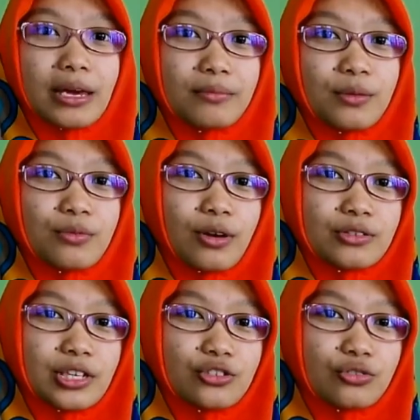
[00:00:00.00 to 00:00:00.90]
maybe the
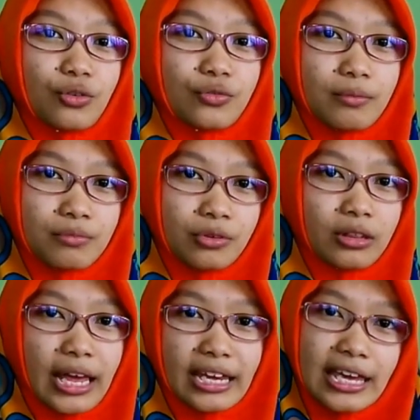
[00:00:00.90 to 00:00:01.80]
pronunciation of
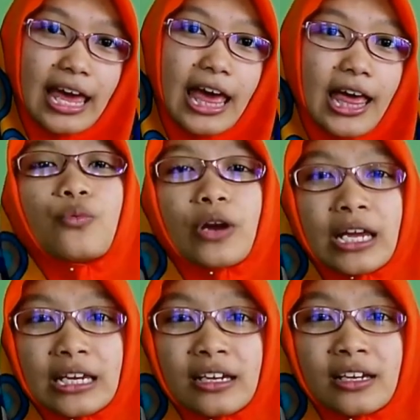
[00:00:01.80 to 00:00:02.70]
number like
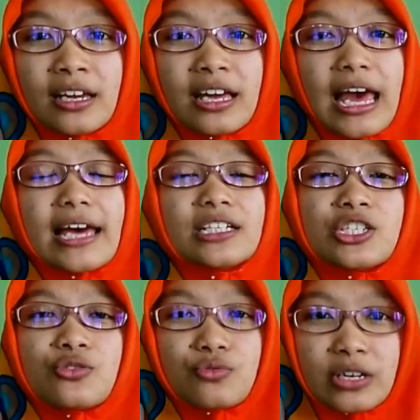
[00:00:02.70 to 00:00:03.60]
3
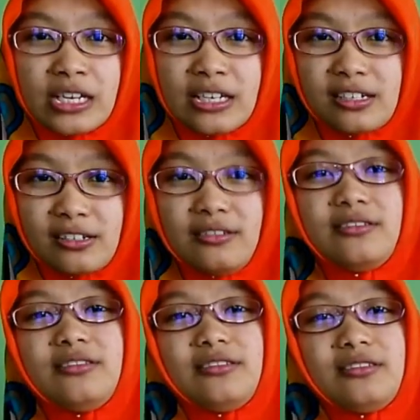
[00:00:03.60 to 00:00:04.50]
and 3
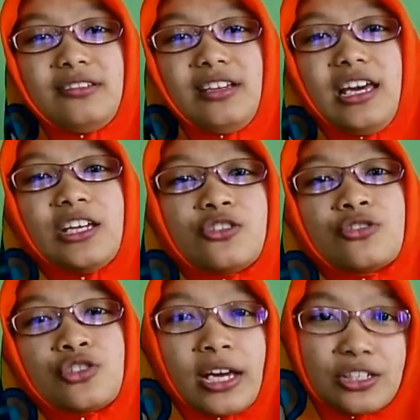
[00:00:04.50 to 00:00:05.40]

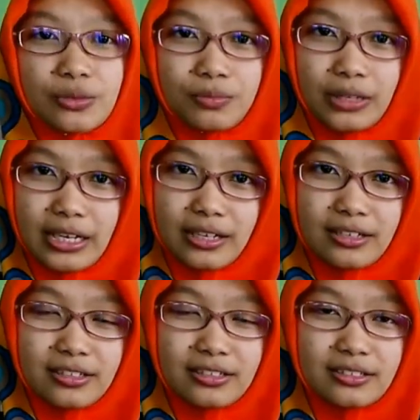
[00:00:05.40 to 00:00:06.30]

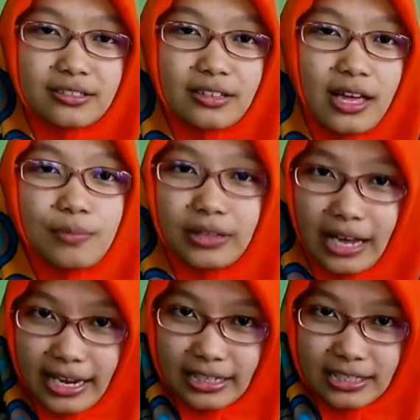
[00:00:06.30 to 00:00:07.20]
interchangeably
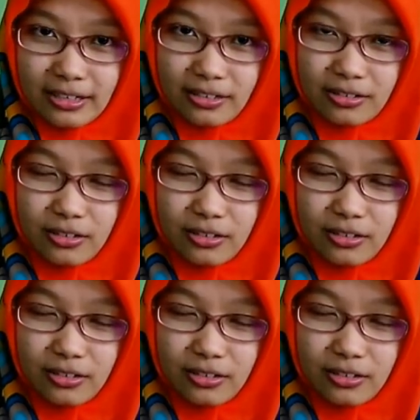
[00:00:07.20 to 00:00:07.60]
applied,